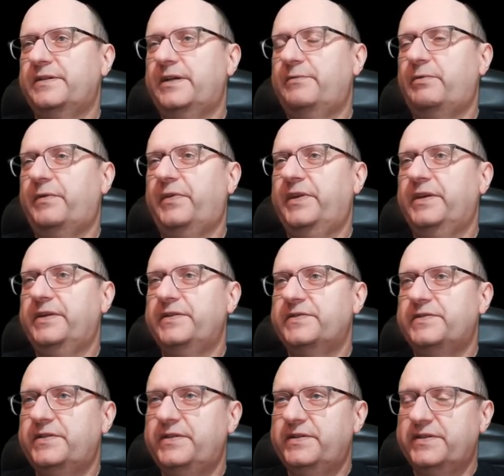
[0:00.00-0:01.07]
Everything
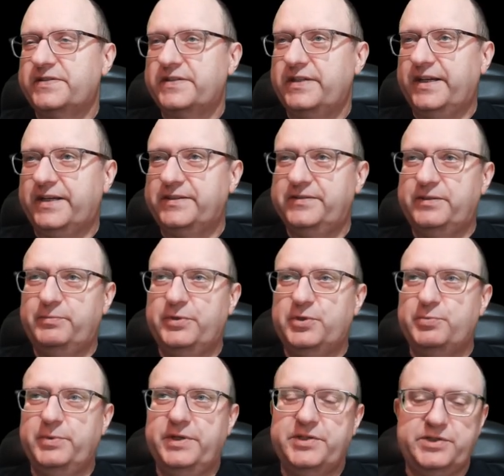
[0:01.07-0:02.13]
here selected,
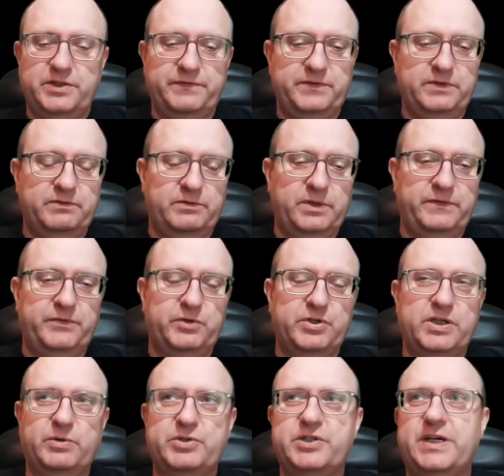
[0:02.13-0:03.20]
which means if you
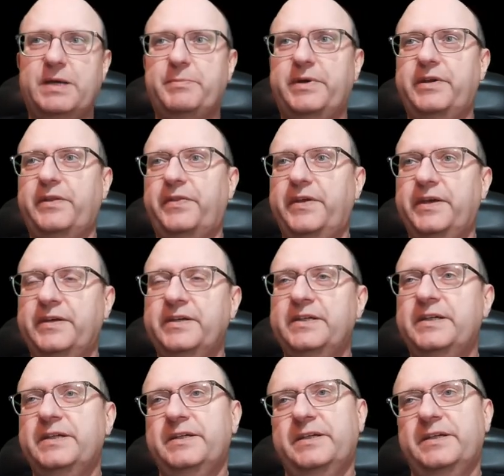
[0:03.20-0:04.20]
now type anything,